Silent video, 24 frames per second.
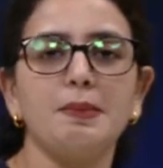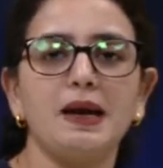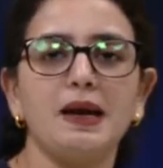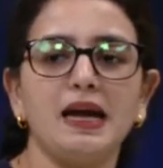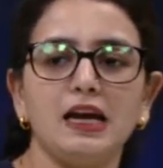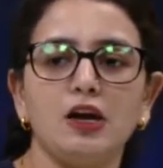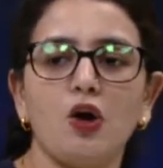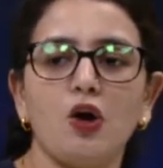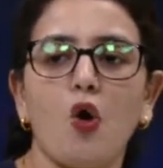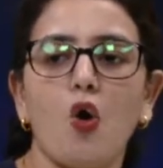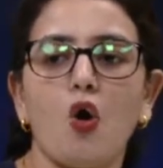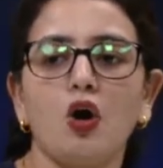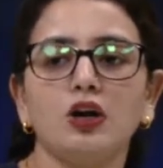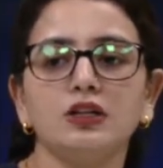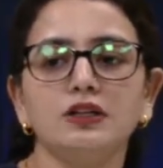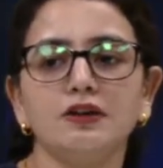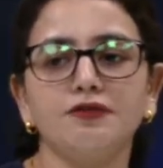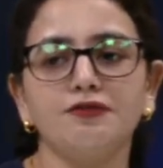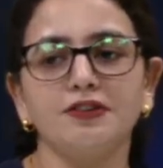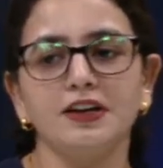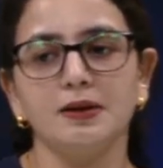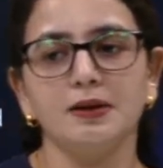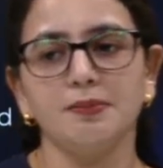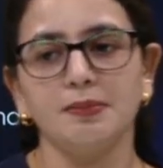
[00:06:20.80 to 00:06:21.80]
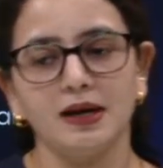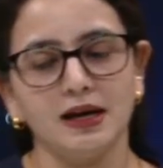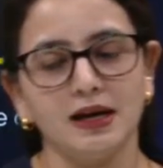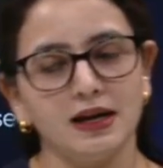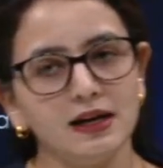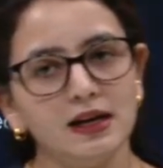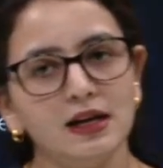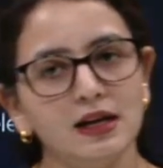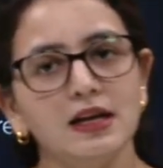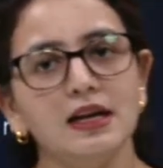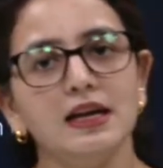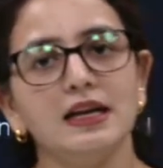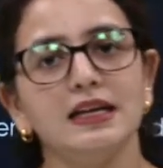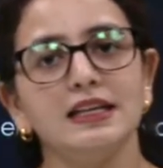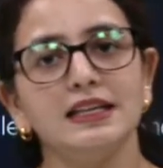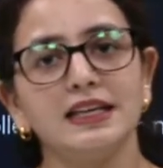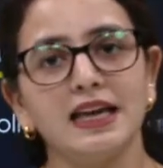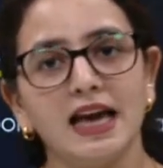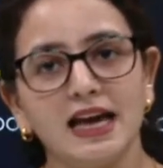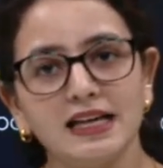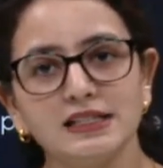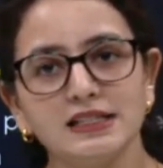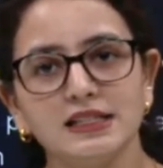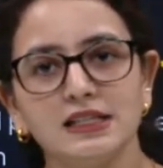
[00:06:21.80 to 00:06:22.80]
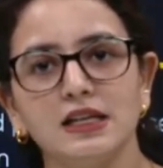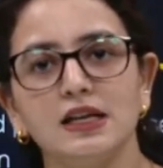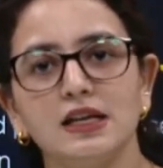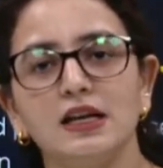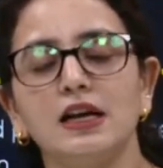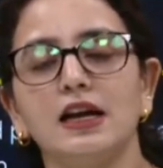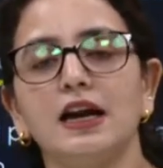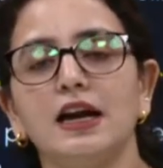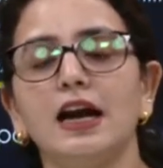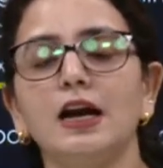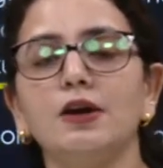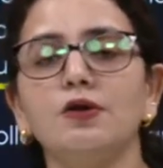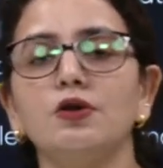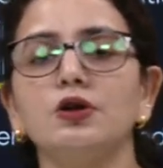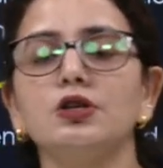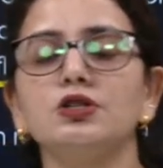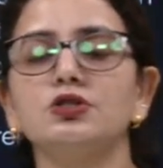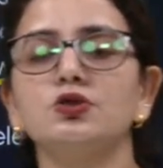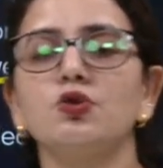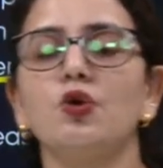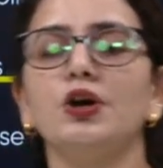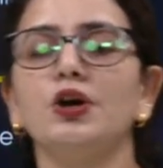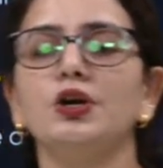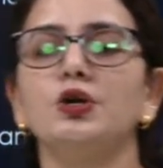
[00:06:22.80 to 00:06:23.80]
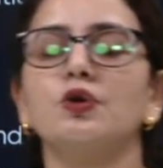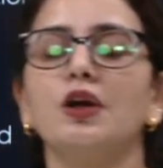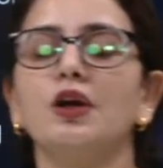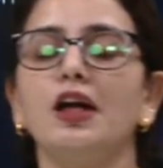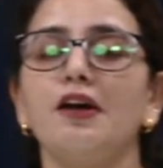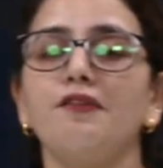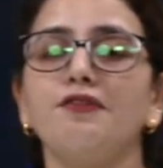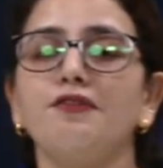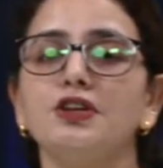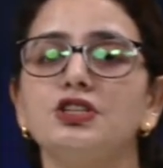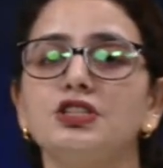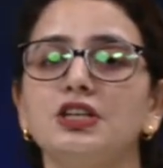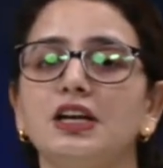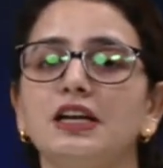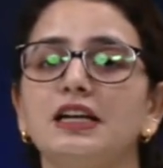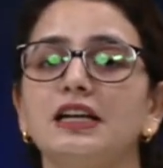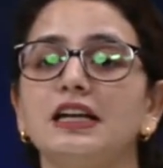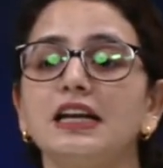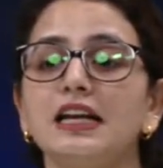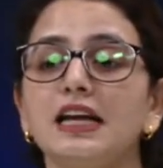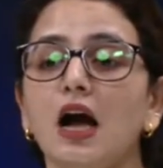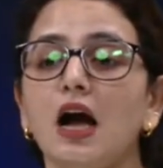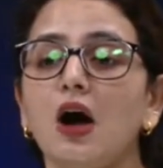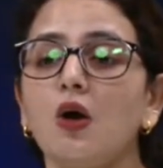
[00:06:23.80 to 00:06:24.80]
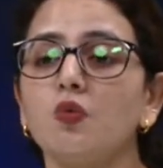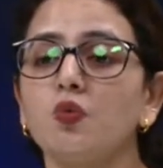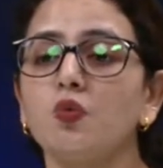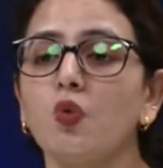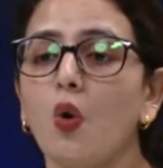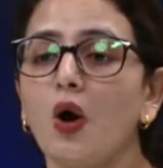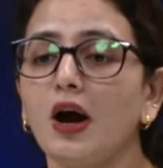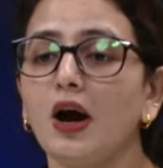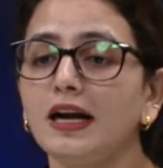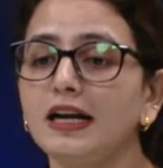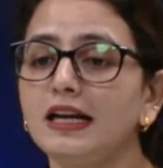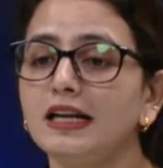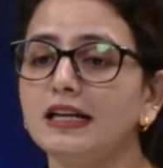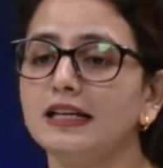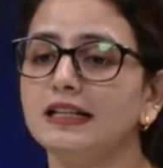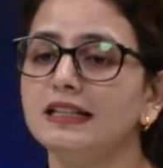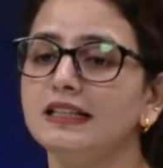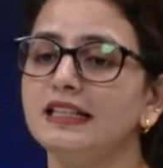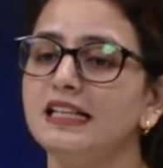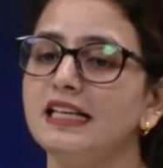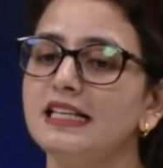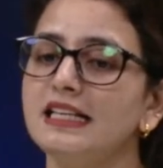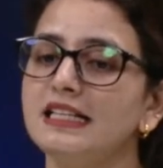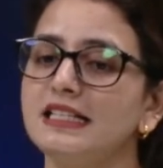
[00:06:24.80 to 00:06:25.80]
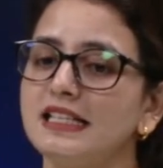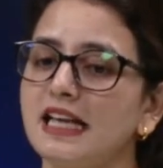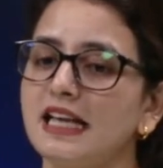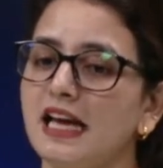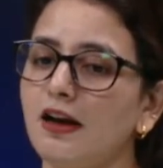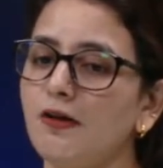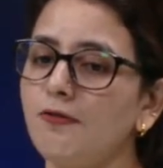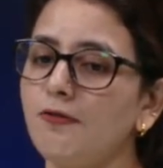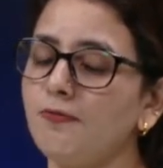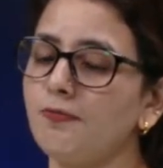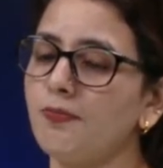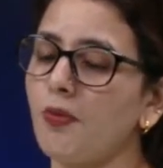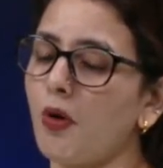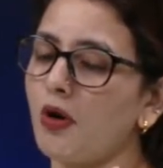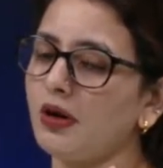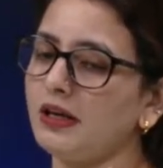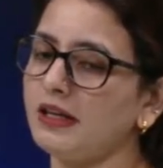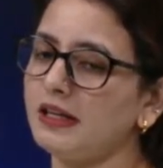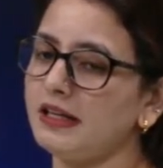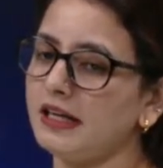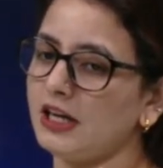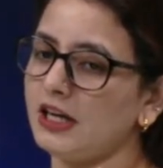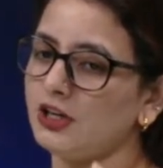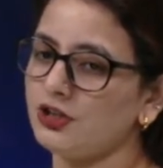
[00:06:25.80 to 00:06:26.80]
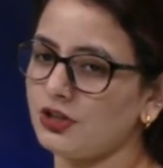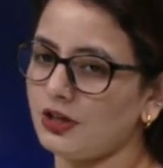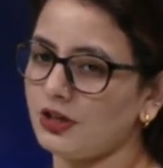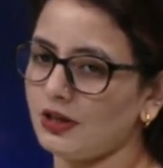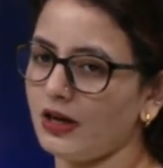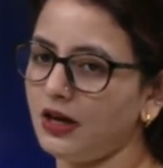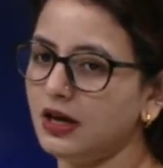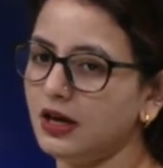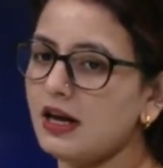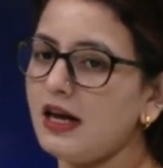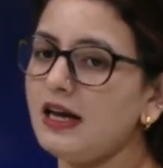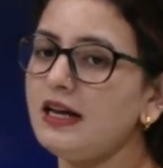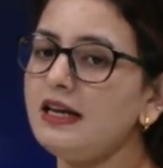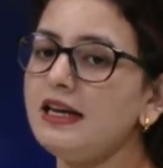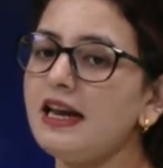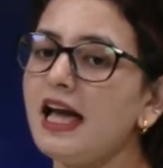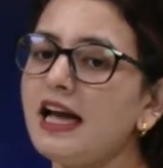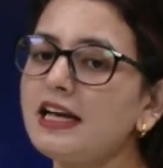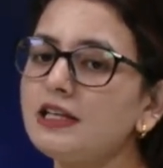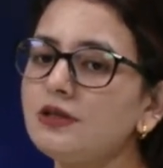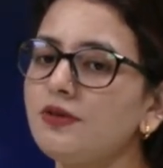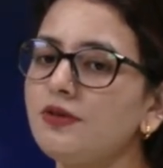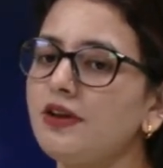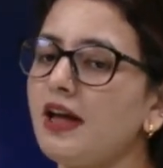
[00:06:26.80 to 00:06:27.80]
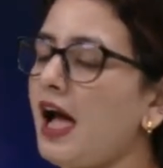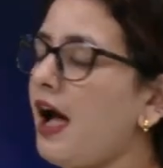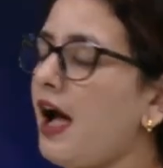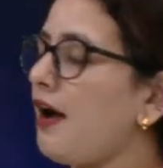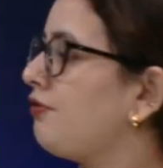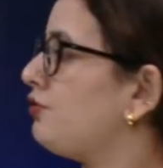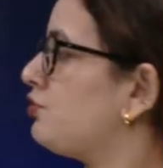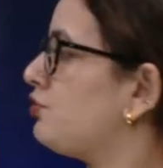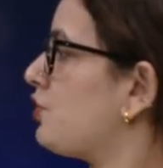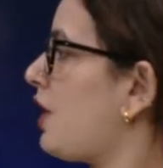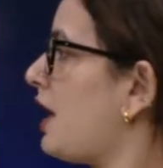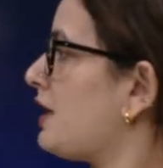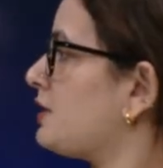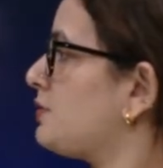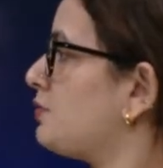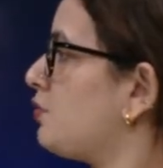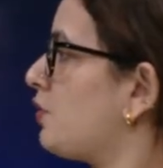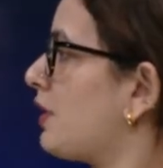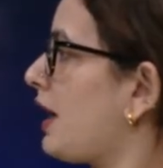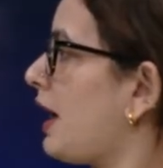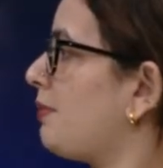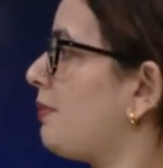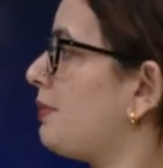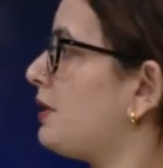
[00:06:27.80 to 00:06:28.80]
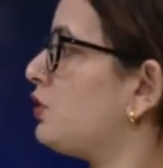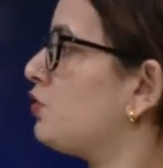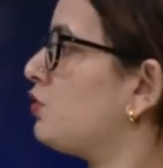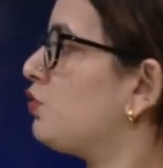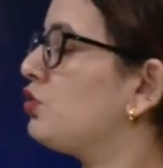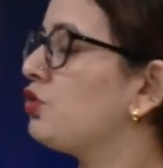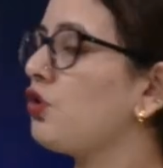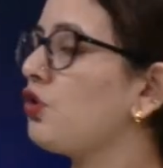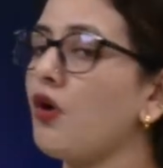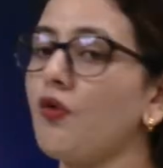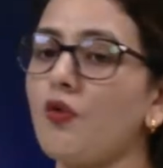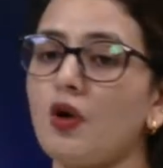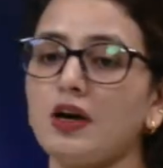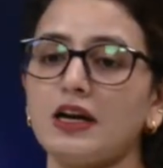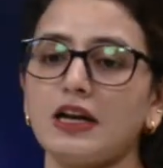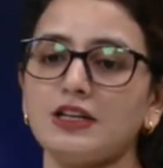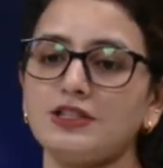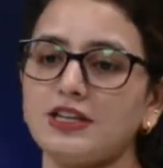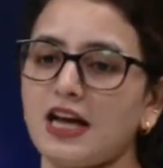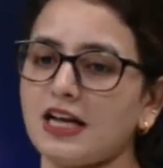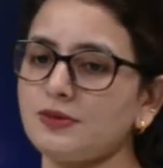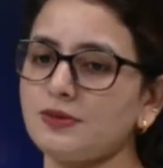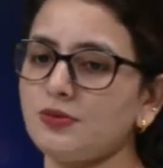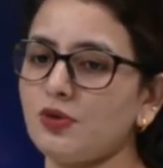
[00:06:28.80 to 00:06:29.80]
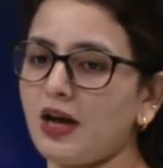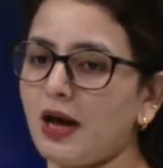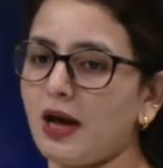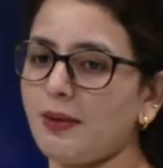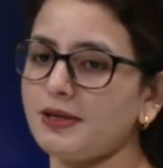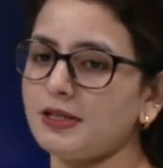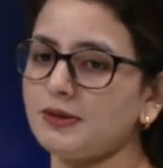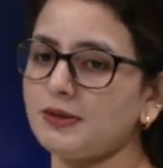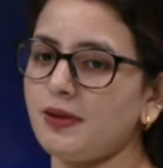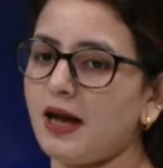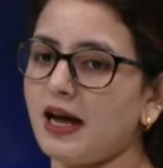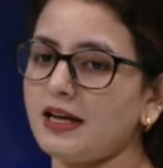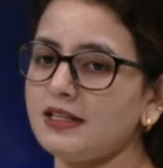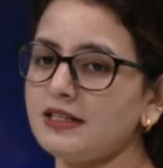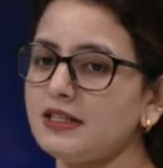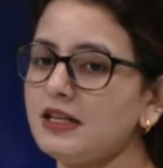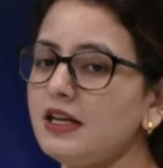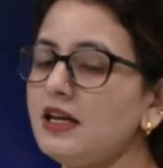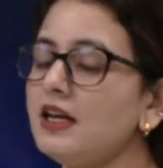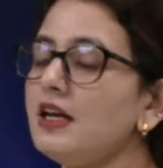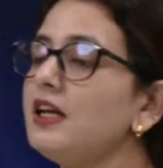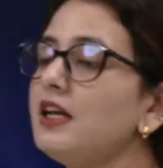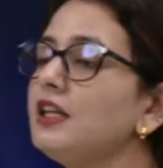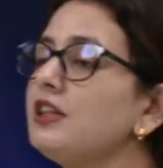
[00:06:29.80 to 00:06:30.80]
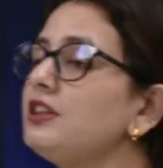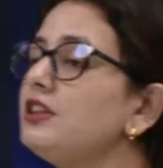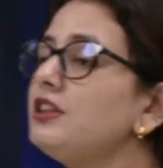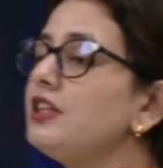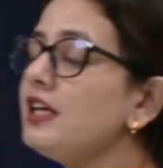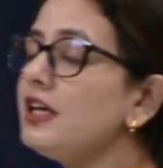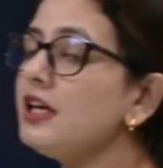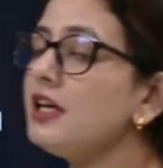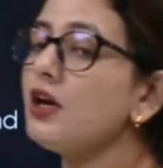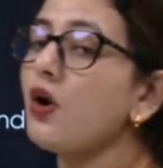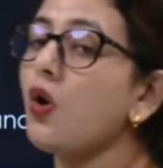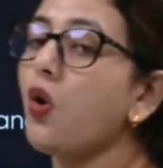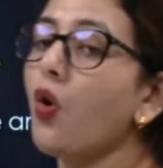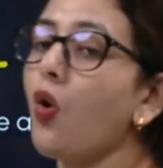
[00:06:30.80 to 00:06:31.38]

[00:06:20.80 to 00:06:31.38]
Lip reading: male or the female, yes, it is going to efficiently avoid the self pollination. Next we have chasmogamy. You know what are chasmogamous plants? The